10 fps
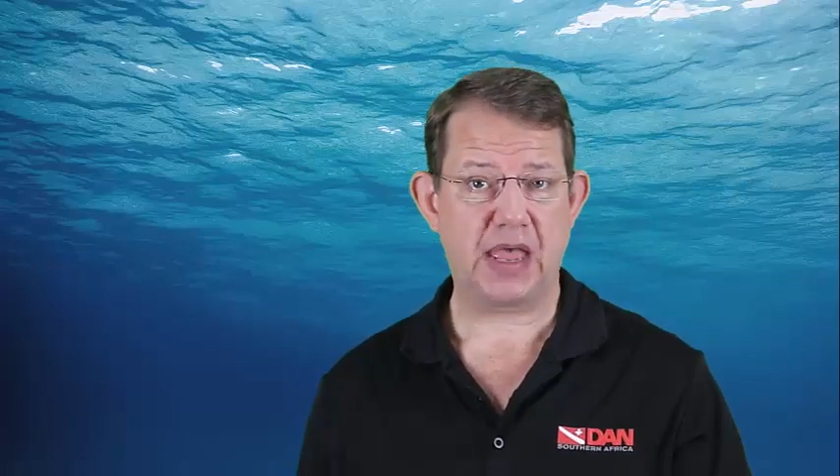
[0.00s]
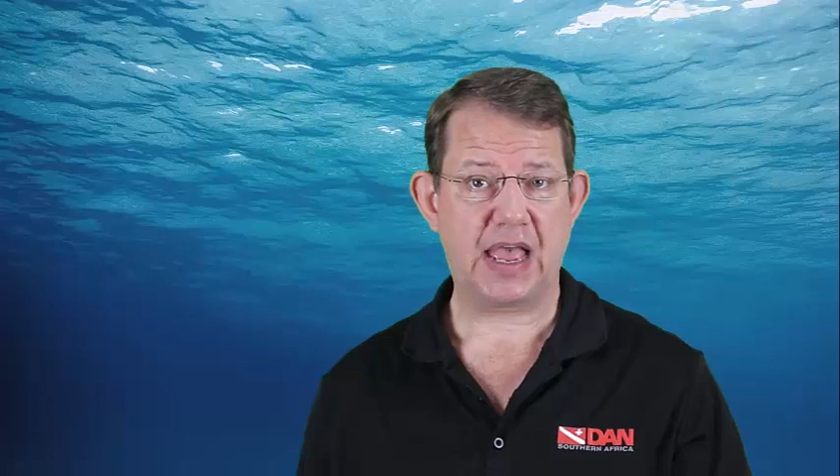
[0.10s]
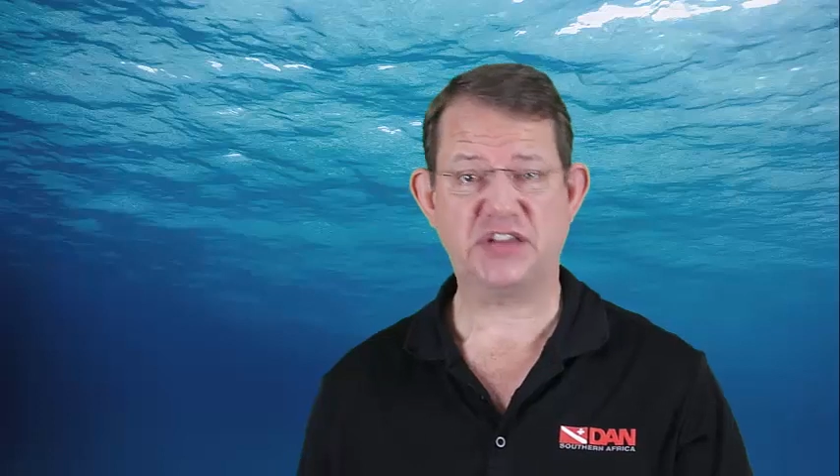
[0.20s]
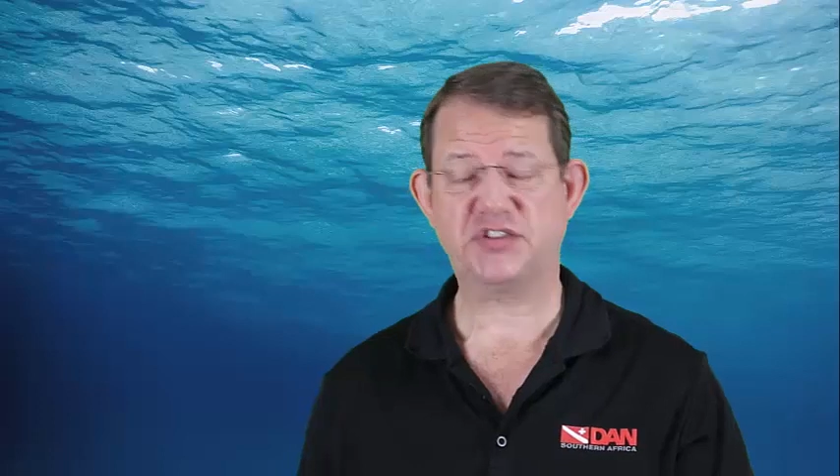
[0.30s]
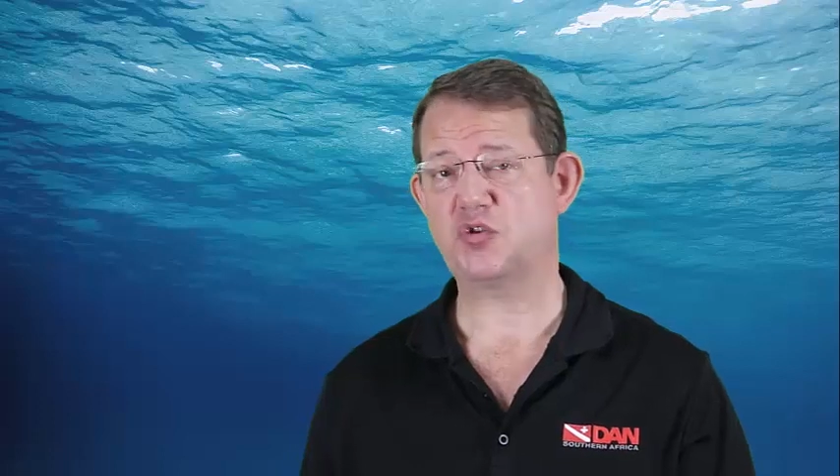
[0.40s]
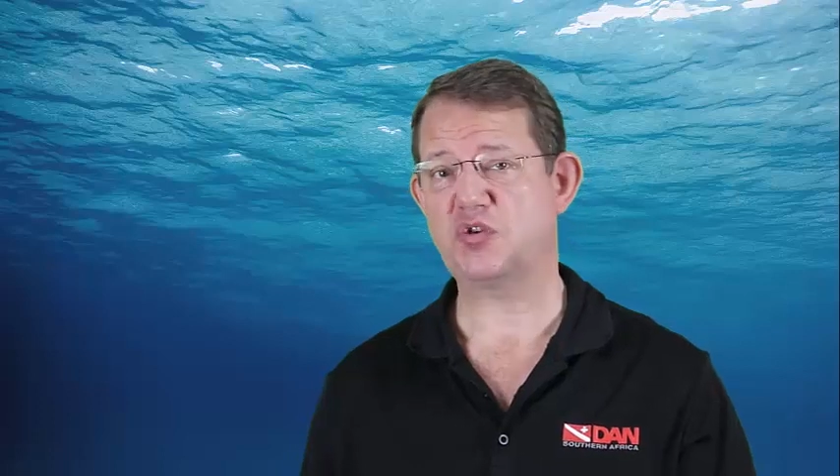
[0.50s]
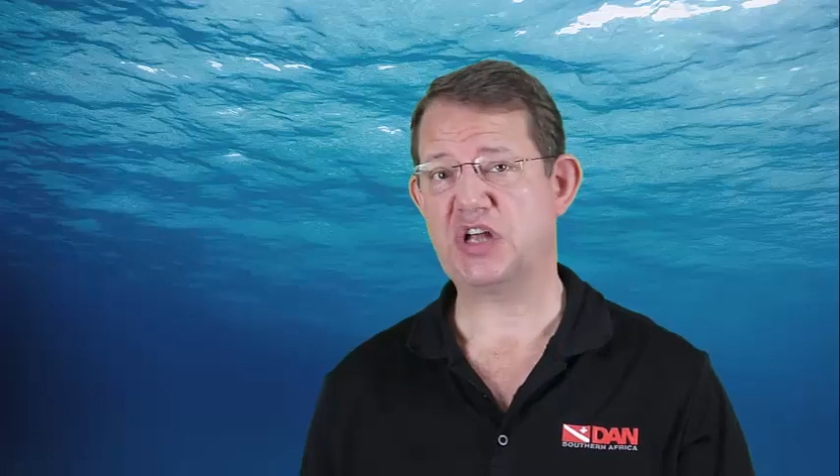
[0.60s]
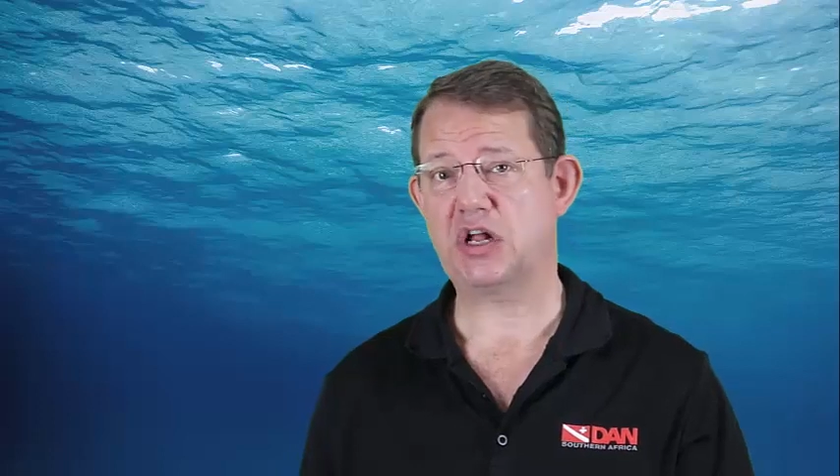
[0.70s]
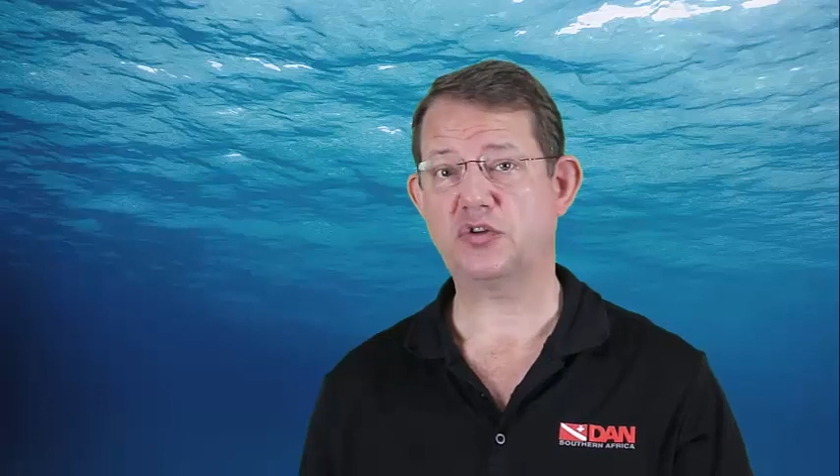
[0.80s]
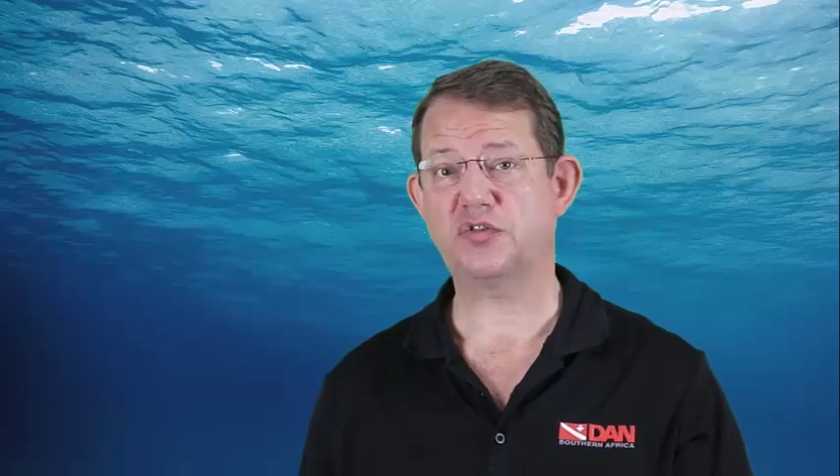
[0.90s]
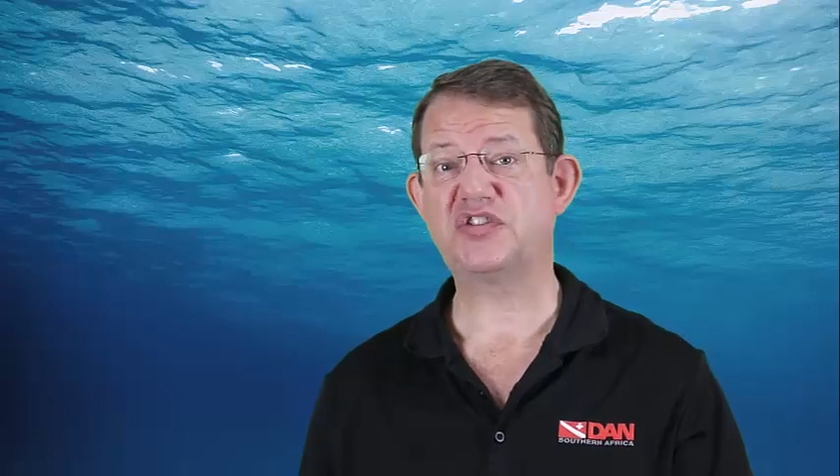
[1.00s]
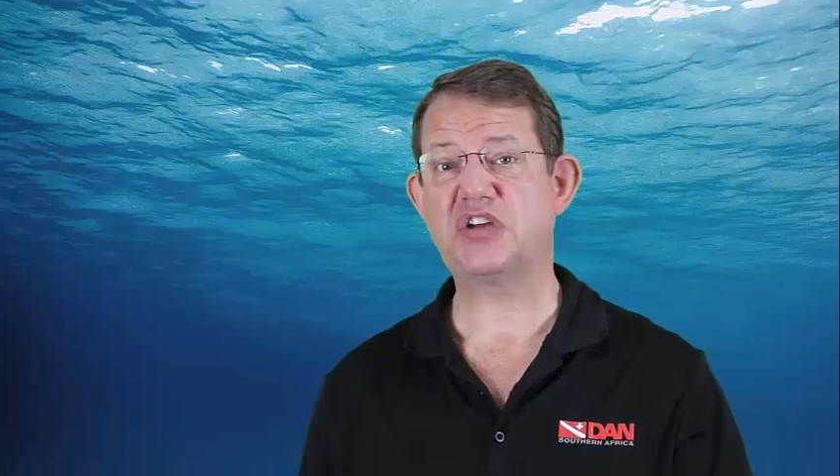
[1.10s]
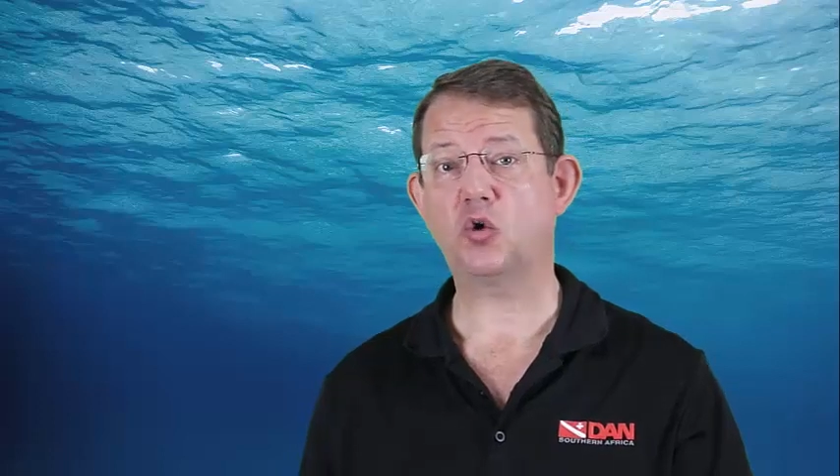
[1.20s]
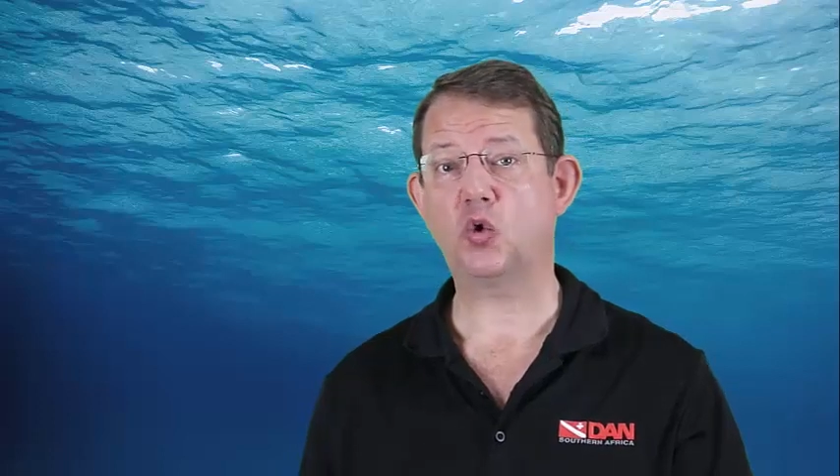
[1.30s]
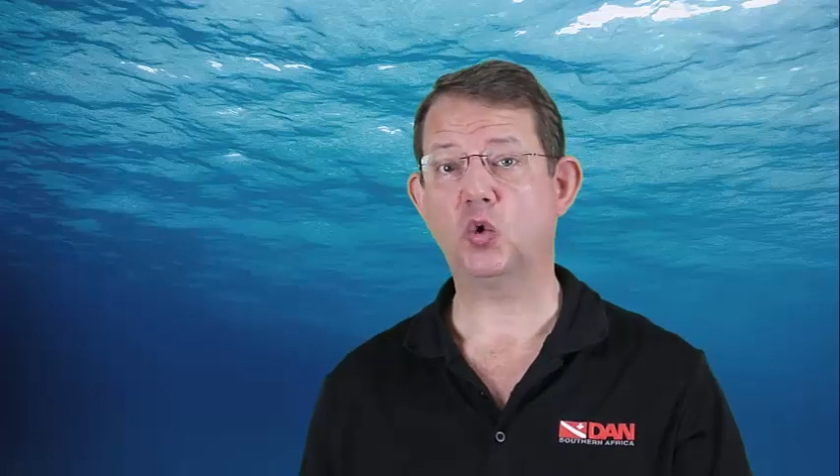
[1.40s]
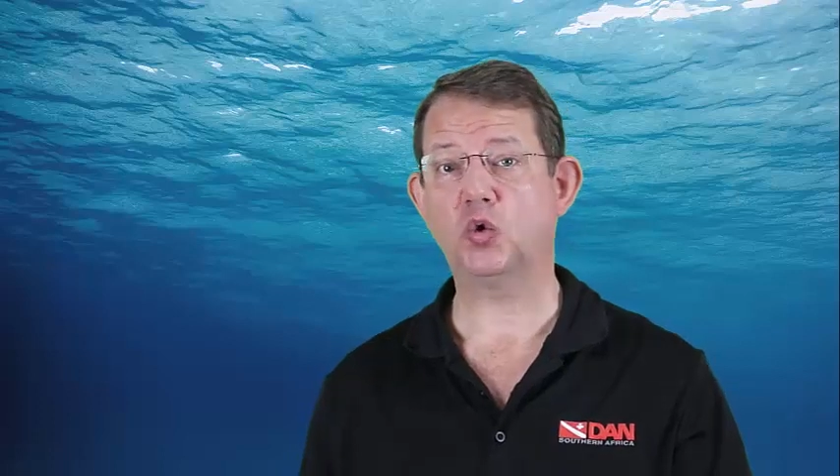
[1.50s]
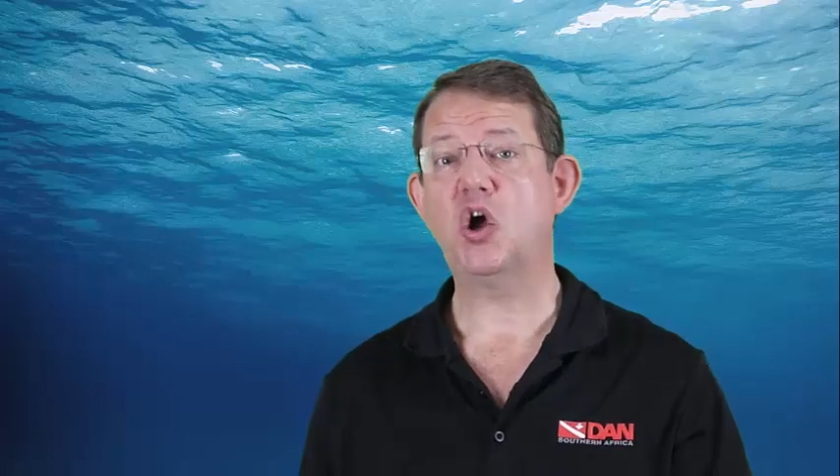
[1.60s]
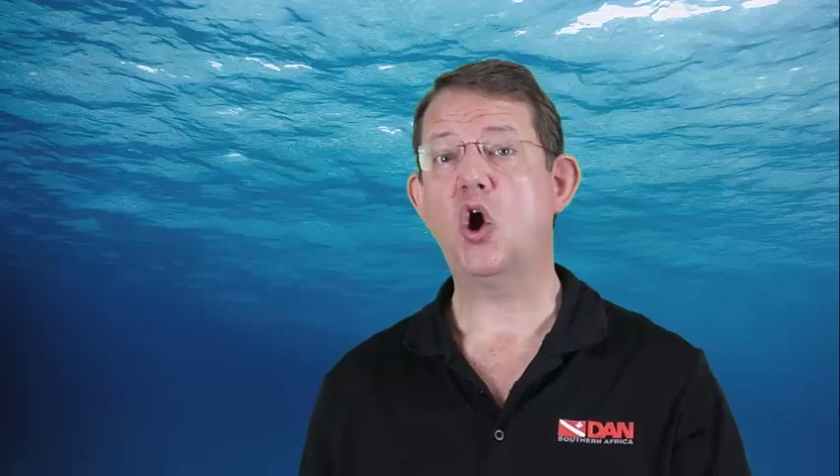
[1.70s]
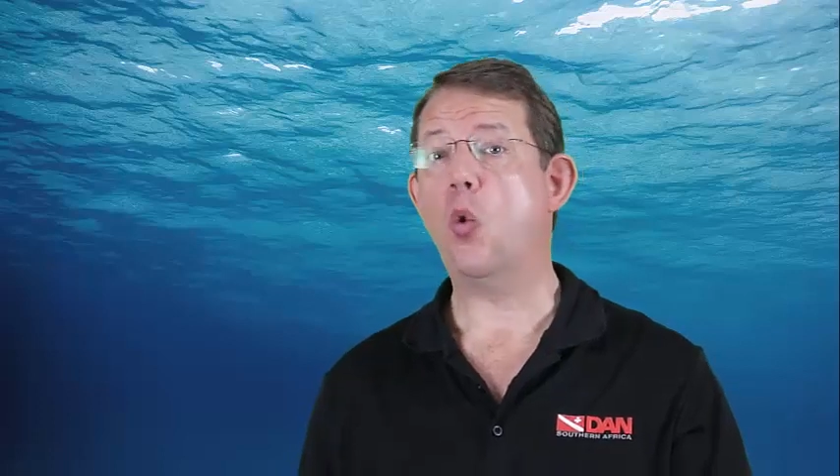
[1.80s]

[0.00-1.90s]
as a result of so-called